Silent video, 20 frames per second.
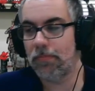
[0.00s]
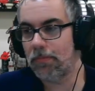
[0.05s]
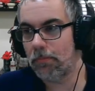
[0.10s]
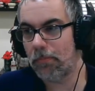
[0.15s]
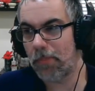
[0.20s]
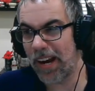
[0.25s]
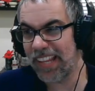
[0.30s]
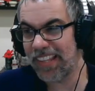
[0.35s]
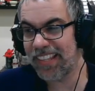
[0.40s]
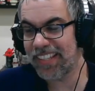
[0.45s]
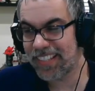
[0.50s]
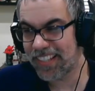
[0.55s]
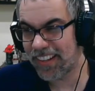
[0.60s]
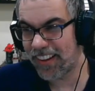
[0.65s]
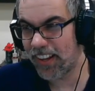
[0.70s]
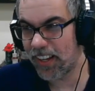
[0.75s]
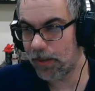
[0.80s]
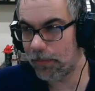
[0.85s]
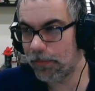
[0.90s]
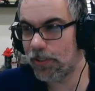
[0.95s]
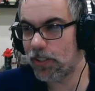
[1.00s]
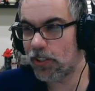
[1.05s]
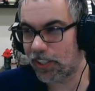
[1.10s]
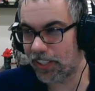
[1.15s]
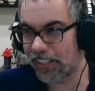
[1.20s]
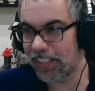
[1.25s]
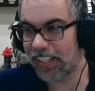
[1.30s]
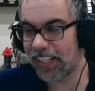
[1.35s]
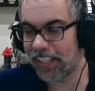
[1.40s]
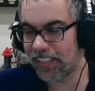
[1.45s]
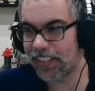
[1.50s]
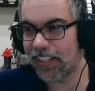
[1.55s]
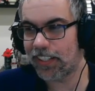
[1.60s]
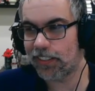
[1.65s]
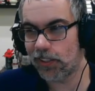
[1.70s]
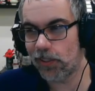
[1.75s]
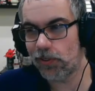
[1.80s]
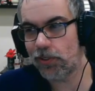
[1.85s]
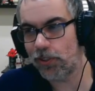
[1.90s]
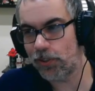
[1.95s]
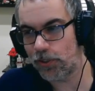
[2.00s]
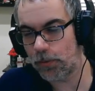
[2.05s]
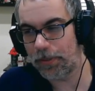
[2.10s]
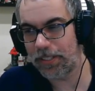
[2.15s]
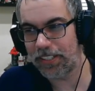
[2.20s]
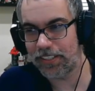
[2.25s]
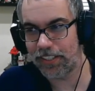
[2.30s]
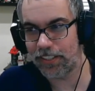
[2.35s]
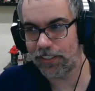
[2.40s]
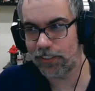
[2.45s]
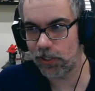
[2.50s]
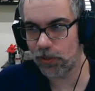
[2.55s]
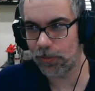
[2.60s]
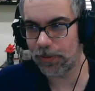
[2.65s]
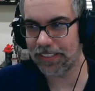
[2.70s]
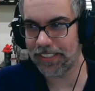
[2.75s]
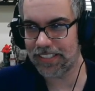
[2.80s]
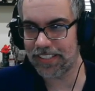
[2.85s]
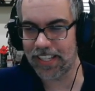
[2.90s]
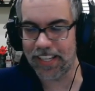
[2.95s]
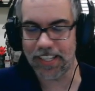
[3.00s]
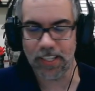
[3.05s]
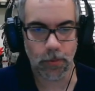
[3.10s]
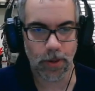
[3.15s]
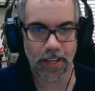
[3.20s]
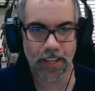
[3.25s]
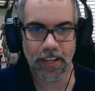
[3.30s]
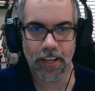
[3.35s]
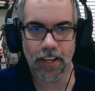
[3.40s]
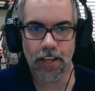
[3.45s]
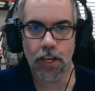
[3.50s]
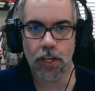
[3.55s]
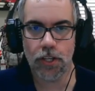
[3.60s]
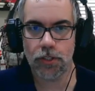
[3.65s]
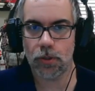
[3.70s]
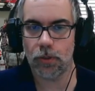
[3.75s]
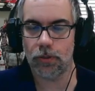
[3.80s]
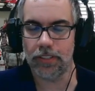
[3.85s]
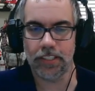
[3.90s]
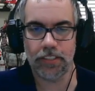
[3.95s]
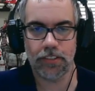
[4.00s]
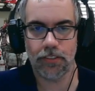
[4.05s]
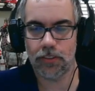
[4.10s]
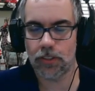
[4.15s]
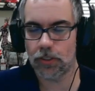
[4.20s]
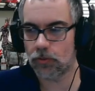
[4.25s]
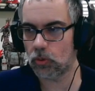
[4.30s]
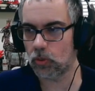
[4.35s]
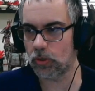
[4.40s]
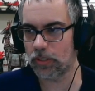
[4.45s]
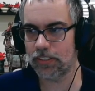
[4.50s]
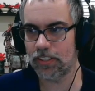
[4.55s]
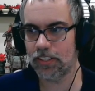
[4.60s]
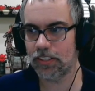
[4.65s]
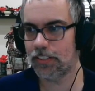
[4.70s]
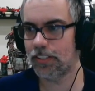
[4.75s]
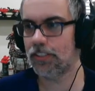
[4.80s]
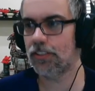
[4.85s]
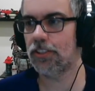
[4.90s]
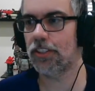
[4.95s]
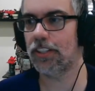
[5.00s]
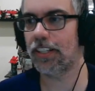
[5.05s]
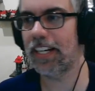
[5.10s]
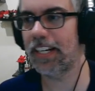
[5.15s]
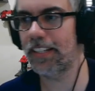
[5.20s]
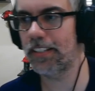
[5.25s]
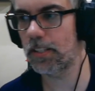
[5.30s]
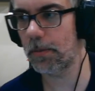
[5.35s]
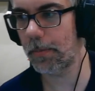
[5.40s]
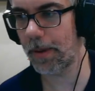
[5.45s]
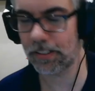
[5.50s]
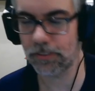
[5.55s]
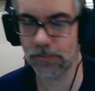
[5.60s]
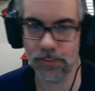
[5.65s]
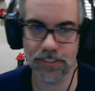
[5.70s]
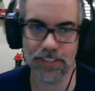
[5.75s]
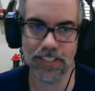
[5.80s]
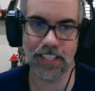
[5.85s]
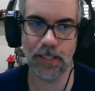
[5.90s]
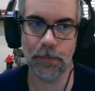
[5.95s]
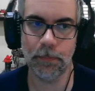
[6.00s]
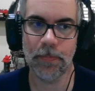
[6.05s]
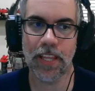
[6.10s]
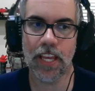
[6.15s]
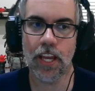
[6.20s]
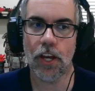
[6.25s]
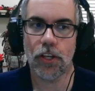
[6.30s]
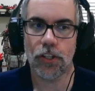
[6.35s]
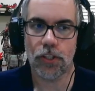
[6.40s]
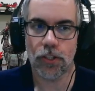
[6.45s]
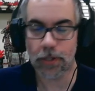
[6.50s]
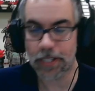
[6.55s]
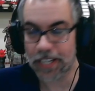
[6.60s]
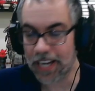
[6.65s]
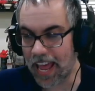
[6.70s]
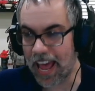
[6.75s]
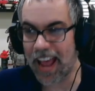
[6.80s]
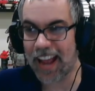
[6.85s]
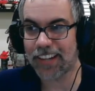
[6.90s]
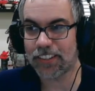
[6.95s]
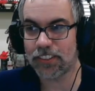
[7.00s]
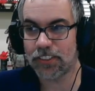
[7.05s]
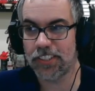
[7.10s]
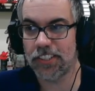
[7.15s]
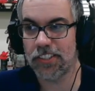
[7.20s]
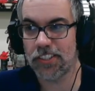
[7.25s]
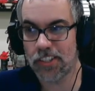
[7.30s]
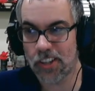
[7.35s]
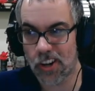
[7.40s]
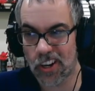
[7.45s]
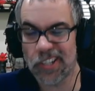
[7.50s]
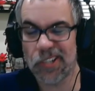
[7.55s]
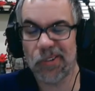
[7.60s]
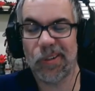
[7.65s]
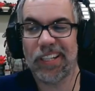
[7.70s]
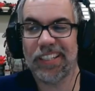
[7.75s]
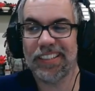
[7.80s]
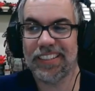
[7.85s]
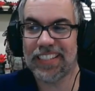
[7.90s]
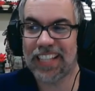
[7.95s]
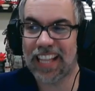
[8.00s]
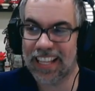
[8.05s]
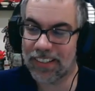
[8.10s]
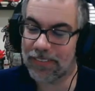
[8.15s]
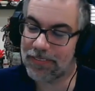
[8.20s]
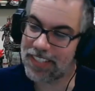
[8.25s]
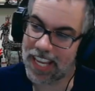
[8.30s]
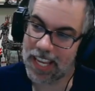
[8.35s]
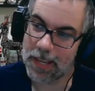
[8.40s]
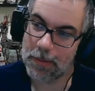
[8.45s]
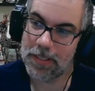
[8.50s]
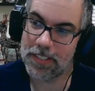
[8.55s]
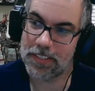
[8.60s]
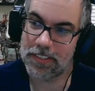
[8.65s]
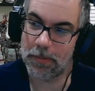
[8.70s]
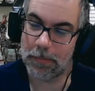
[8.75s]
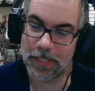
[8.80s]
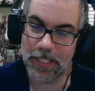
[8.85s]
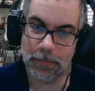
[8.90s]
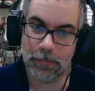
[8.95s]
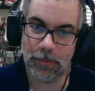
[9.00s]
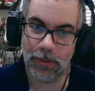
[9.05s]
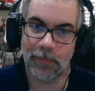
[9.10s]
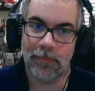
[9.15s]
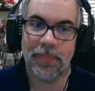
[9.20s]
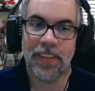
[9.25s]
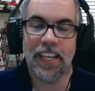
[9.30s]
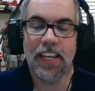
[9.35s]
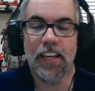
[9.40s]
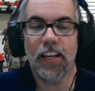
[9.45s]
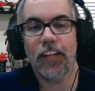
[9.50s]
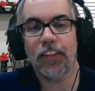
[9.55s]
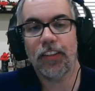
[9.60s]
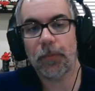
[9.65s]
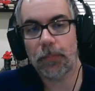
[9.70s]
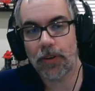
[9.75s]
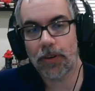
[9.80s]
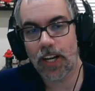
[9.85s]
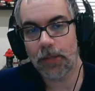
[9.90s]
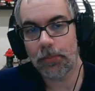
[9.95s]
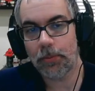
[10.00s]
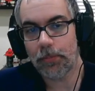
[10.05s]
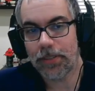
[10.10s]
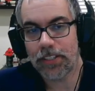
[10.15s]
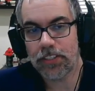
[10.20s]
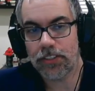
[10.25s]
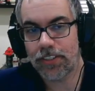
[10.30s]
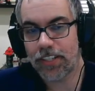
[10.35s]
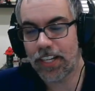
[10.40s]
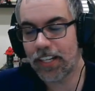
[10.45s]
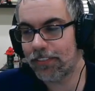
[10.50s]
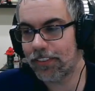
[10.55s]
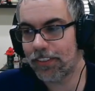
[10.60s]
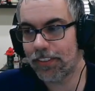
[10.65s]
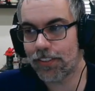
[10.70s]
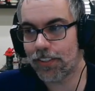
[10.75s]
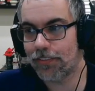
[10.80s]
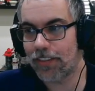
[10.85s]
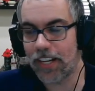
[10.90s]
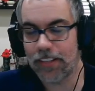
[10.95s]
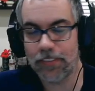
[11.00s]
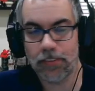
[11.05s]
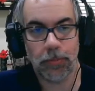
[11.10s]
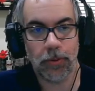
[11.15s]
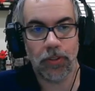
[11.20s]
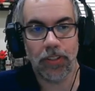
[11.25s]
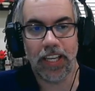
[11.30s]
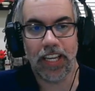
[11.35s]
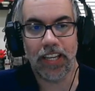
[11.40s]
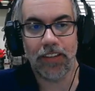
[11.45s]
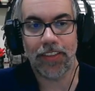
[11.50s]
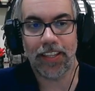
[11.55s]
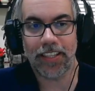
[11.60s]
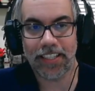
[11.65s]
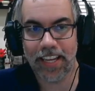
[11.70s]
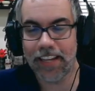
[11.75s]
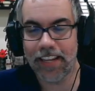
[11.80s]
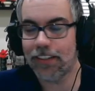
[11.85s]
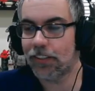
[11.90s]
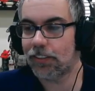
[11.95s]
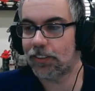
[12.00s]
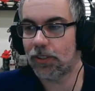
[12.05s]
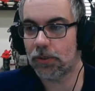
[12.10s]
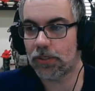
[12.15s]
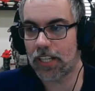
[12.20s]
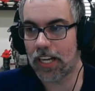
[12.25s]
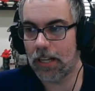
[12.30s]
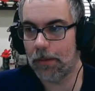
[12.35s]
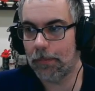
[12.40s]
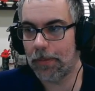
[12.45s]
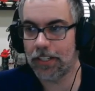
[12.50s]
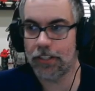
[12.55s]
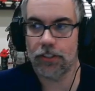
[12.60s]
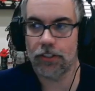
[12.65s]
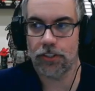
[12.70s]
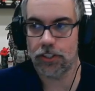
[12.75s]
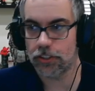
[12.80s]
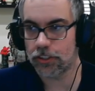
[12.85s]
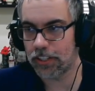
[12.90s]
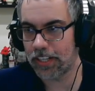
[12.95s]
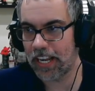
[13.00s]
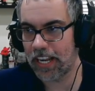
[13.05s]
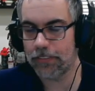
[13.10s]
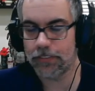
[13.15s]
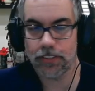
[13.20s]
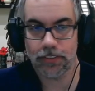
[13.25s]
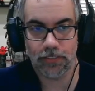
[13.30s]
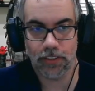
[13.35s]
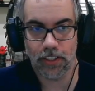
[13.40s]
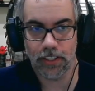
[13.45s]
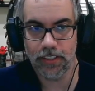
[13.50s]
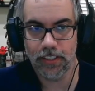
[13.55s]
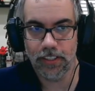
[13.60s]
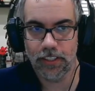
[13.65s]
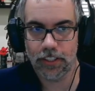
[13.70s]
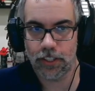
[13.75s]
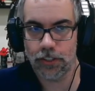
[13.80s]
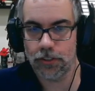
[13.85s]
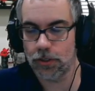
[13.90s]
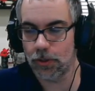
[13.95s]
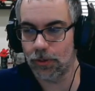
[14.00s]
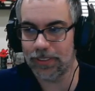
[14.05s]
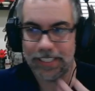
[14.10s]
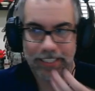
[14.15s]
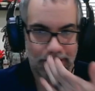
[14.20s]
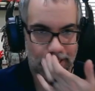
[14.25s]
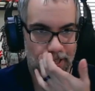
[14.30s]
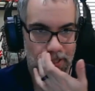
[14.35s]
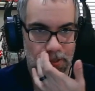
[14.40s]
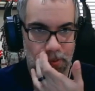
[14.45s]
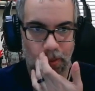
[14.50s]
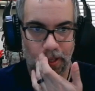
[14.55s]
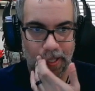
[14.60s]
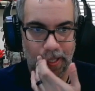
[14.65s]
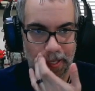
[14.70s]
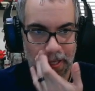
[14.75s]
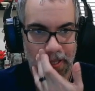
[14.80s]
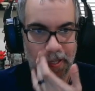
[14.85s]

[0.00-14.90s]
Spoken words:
By the time you're going to get that close, you should be tier 2 at least anyway. So at least if they're rolling 6s, you're getting some extras in. You can actually start doing a lot of damage to people. The problem is you're not really survivable. If they get into close combat, you're just going to have to run because you're only clash 1.